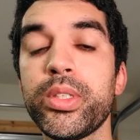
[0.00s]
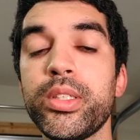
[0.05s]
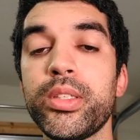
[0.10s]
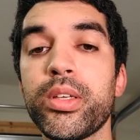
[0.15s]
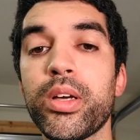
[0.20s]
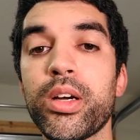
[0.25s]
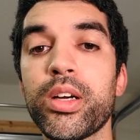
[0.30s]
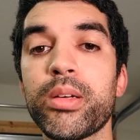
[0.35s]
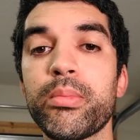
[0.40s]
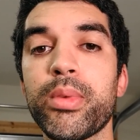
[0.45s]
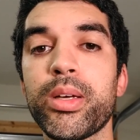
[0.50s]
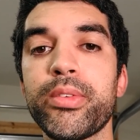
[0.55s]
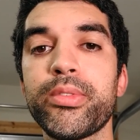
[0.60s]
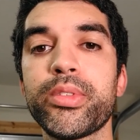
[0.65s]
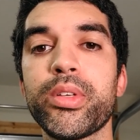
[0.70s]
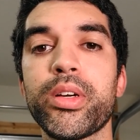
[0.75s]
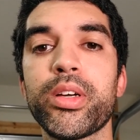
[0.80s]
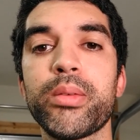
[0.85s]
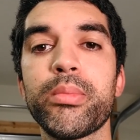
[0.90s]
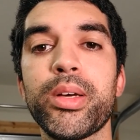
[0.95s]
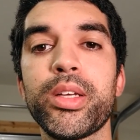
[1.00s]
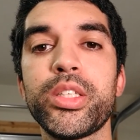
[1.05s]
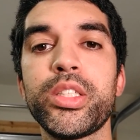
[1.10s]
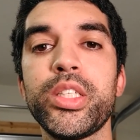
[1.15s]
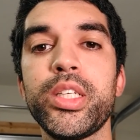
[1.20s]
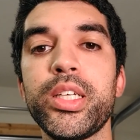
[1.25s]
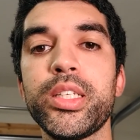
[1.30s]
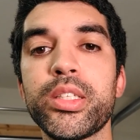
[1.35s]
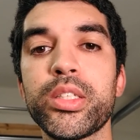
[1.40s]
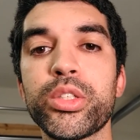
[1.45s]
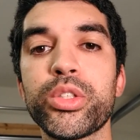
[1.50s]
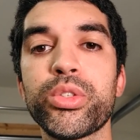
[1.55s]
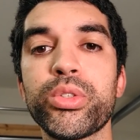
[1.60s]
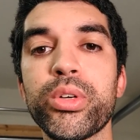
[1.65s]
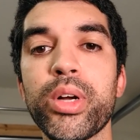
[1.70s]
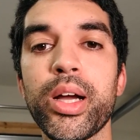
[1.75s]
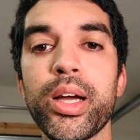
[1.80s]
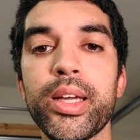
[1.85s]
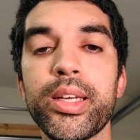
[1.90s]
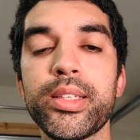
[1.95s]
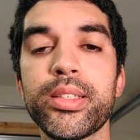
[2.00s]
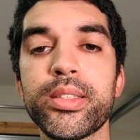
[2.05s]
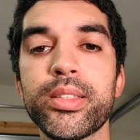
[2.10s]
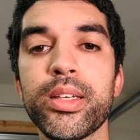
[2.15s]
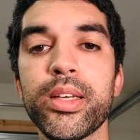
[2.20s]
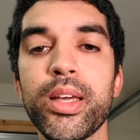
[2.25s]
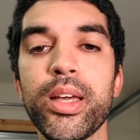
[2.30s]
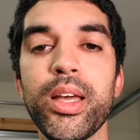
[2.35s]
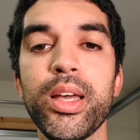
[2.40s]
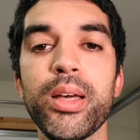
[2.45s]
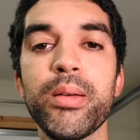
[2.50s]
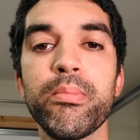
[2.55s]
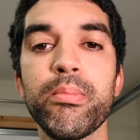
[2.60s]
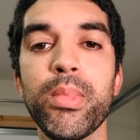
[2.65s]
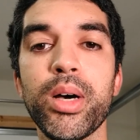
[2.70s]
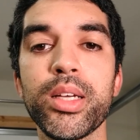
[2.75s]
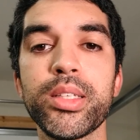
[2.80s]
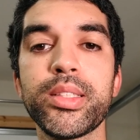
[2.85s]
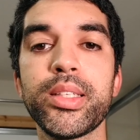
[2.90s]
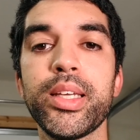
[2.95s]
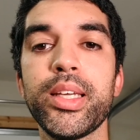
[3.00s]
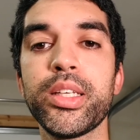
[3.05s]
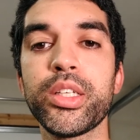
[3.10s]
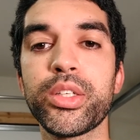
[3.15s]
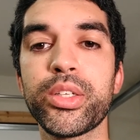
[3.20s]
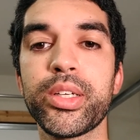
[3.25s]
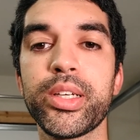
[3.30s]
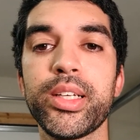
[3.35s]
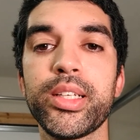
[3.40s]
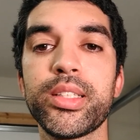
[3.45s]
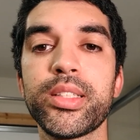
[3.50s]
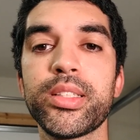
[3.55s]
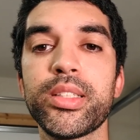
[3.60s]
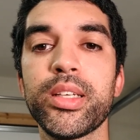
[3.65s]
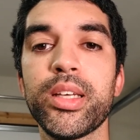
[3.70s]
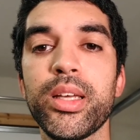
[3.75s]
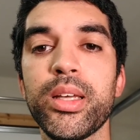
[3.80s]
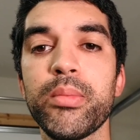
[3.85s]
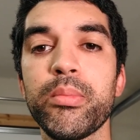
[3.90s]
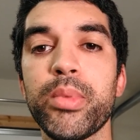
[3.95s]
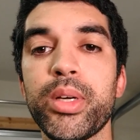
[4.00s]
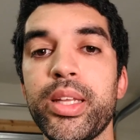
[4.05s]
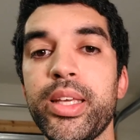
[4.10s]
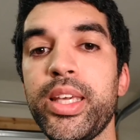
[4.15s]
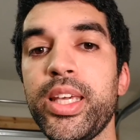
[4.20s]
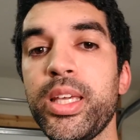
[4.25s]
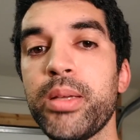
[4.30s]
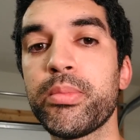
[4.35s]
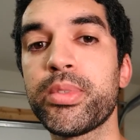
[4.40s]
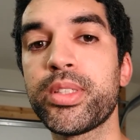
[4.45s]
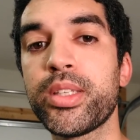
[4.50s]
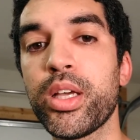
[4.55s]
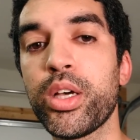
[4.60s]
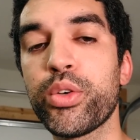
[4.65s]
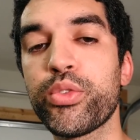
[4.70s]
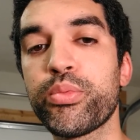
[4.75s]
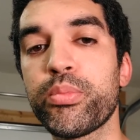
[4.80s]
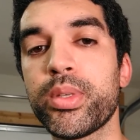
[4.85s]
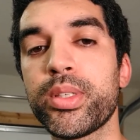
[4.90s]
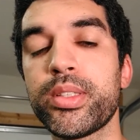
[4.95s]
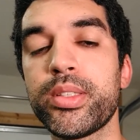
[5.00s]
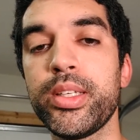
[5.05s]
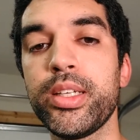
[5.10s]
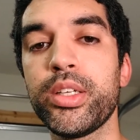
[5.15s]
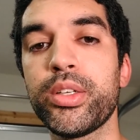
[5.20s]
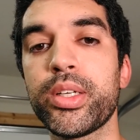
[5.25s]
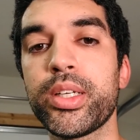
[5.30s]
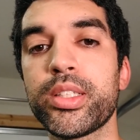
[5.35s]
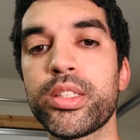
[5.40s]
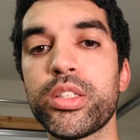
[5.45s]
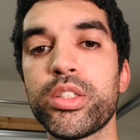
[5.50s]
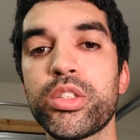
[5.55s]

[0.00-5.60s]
talking about? He was talking about Jesus Christ must increase, but he himself must decrease.